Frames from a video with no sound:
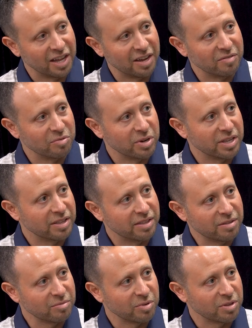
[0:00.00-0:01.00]
love with
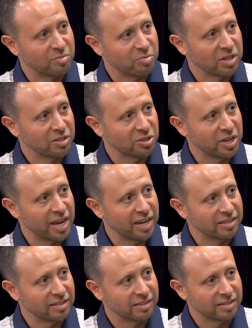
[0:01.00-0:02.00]
real
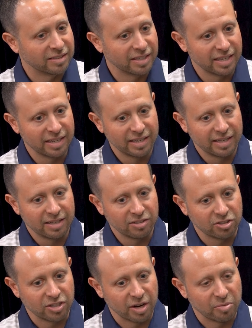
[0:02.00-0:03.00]
estate and
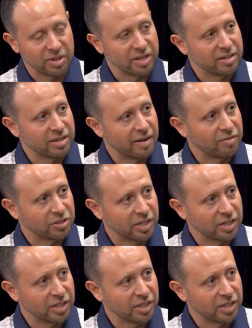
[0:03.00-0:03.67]
stuck with it ever